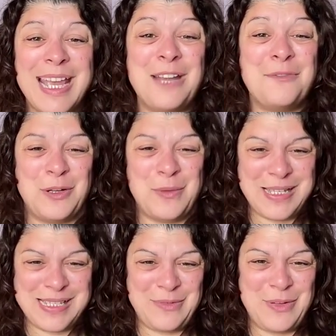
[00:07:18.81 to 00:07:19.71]

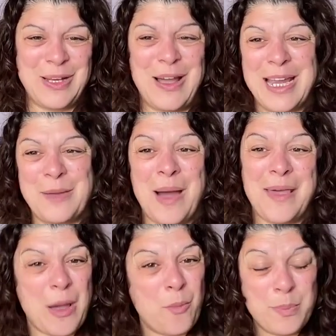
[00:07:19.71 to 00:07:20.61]
influenced, if you like,
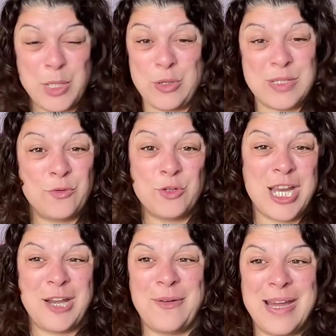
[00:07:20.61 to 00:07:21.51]
by that beautiful
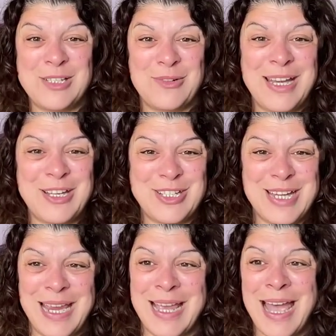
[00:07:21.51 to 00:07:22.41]
generator
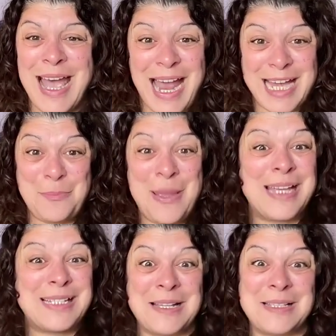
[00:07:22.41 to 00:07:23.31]
energy, and it
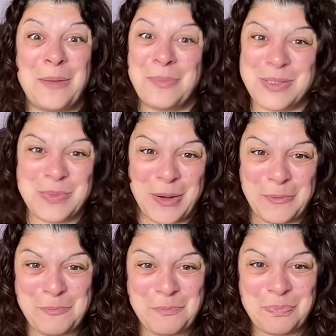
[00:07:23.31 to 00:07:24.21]
picks us up as well.